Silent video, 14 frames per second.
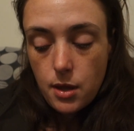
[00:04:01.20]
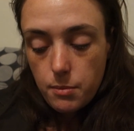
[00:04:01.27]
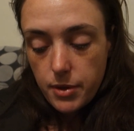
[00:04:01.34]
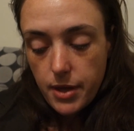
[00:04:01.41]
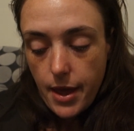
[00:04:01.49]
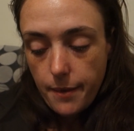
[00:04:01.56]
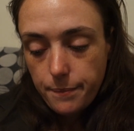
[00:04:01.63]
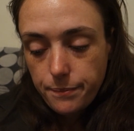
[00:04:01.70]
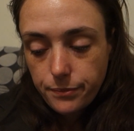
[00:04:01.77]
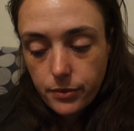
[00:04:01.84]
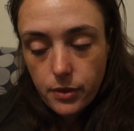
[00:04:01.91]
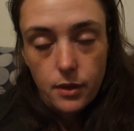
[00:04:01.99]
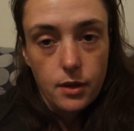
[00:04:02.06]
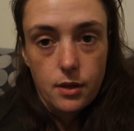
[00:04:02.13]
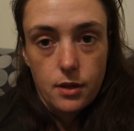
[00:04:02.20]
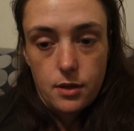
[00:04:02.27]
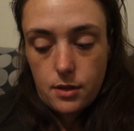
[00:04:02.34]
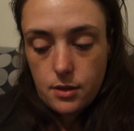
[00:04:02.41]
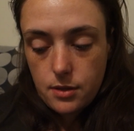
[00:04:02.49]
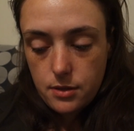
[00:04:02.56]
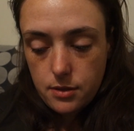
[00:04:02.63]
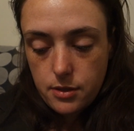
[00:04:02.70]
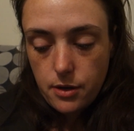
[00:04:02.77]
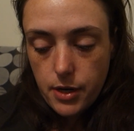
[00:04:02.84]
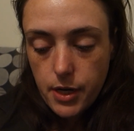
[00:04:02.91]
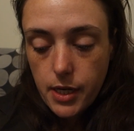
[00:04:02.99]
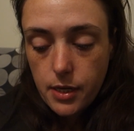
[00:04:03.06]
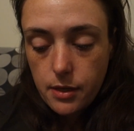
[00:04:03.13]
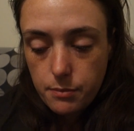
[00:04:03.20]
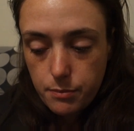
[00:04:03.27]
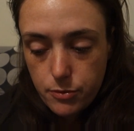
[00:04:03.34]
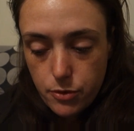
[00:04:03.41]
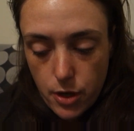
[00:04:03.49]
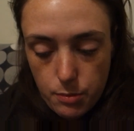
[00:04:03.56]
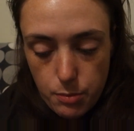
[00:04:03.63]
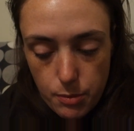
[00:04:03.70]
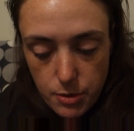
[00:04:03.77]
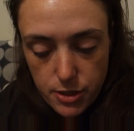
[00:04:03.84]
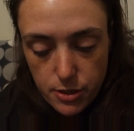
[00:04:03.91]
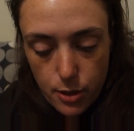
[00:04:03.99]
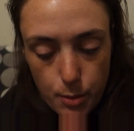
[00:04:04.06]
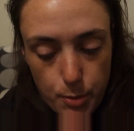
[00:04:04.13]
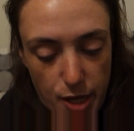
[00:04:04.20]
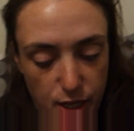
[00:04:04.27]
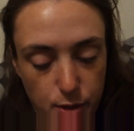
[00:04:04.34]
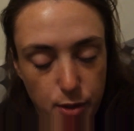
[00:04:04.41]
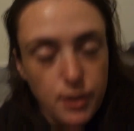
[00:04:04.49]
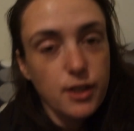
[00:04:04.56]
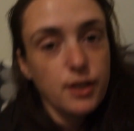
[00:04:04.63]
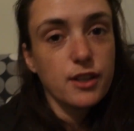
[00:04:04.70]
But yeah, sorry, I'm trying to put my sock back on.